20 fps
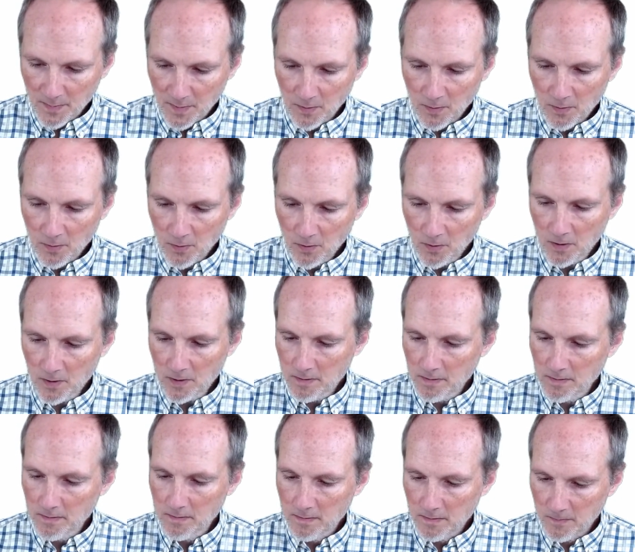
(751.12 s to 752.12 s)
or
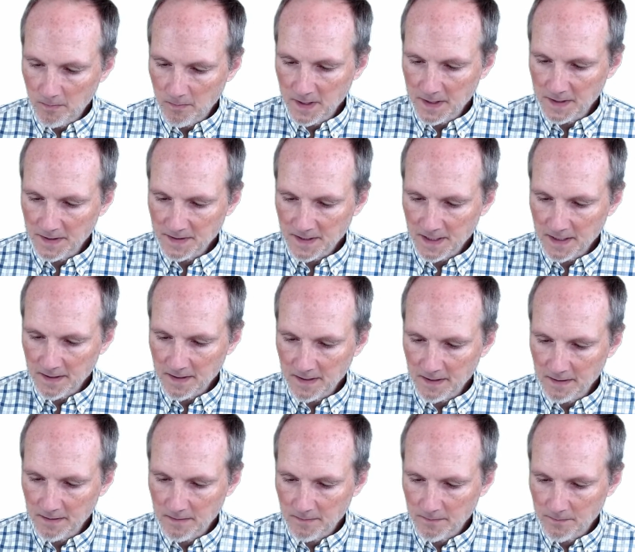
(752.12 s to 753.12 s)
we can say
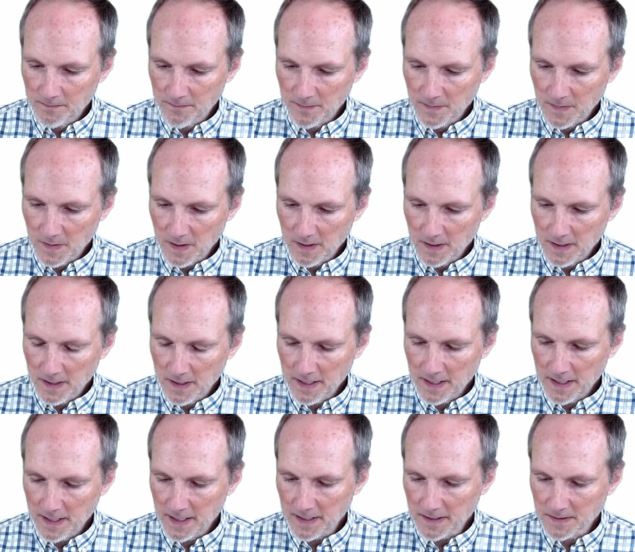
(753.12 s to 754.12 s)
that
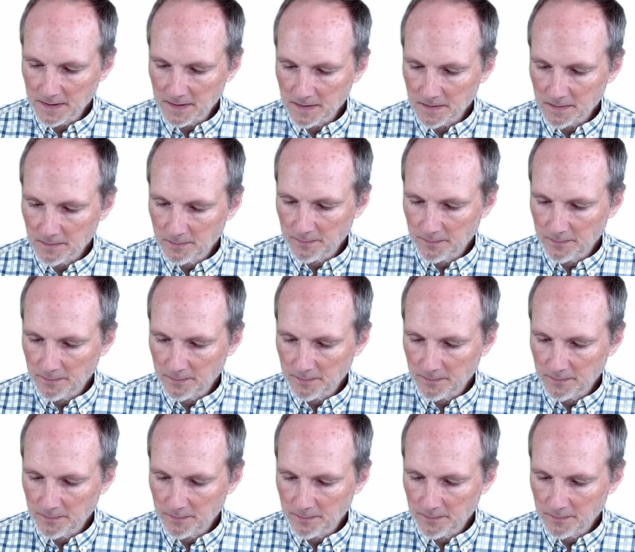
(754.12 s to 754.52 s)
x,